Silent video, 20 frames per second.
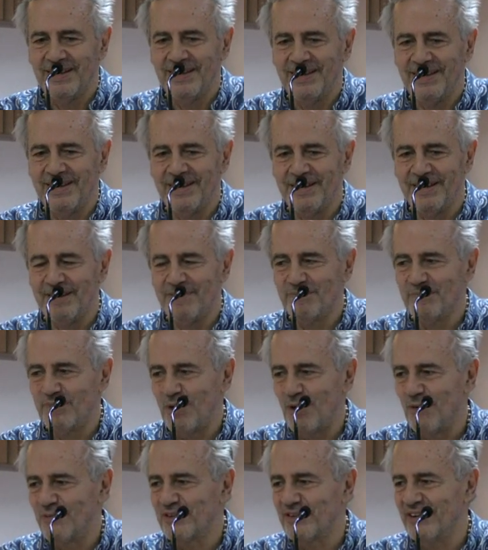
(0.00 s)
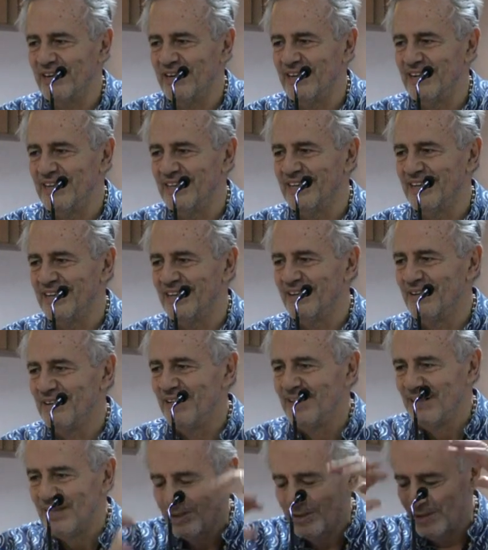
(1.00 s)
um, of Granada.
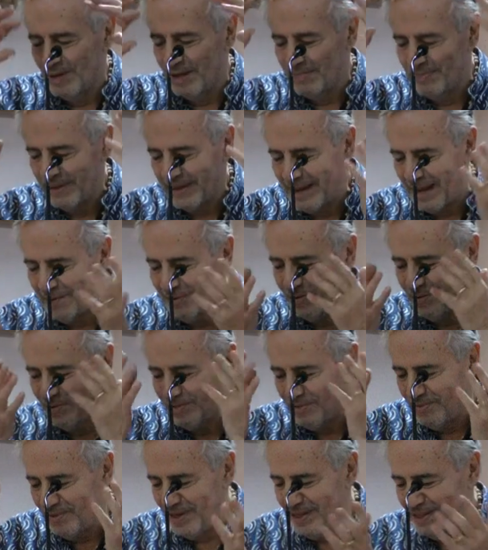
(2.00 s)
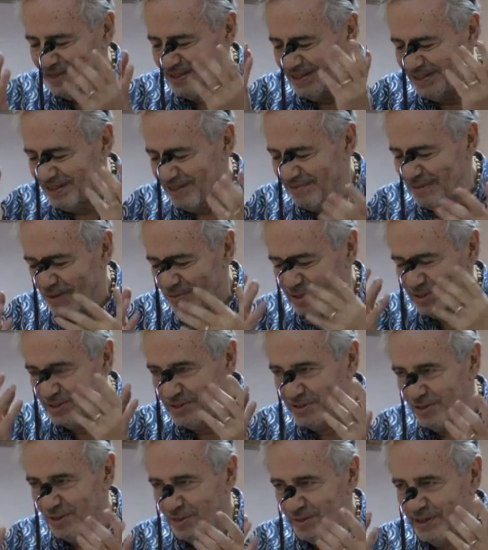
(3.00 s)
So I began to read, uh, I was
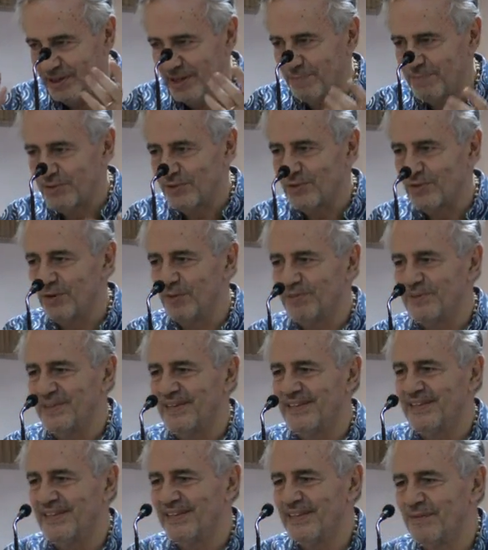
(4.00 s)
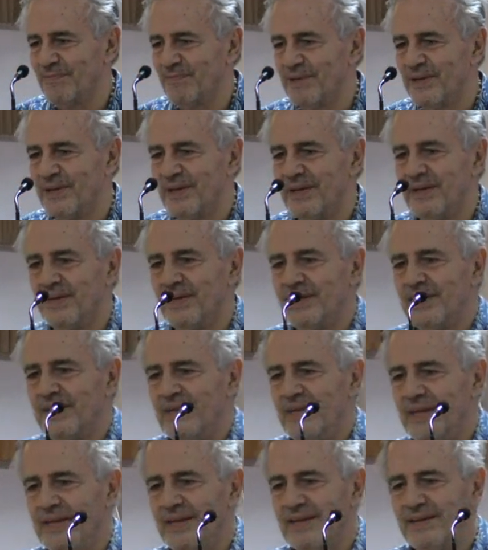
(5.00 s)
totally absorbed in, um,
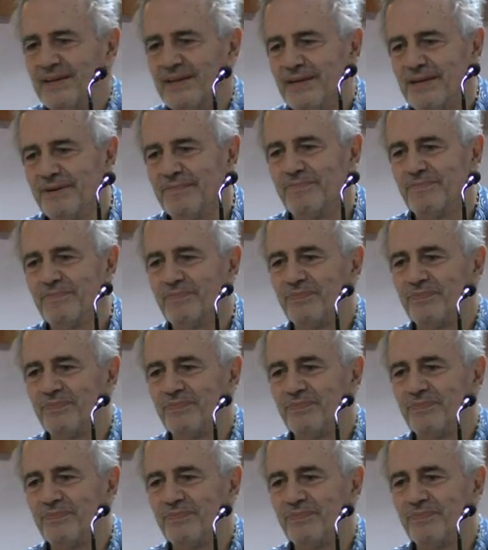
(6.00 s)
in um,